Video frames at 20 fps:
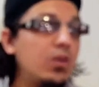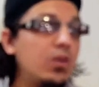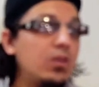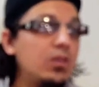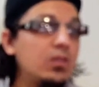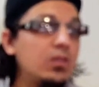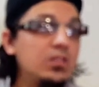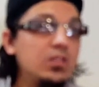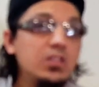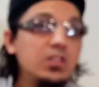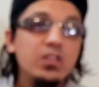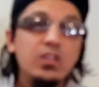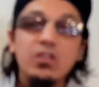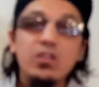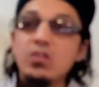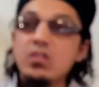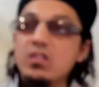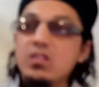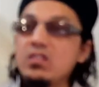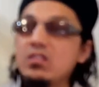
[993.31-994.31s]
or
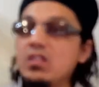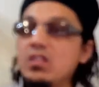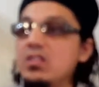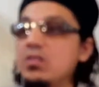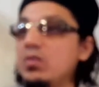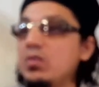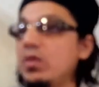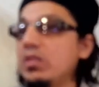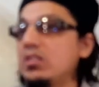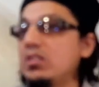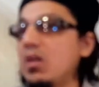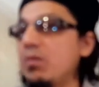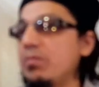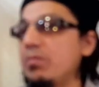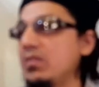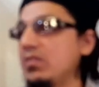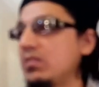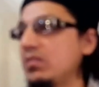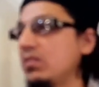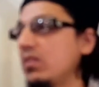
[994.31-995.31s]
you know these days
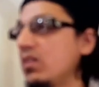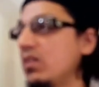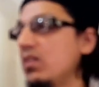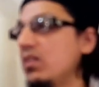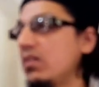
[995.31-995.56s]
WhatsApp is,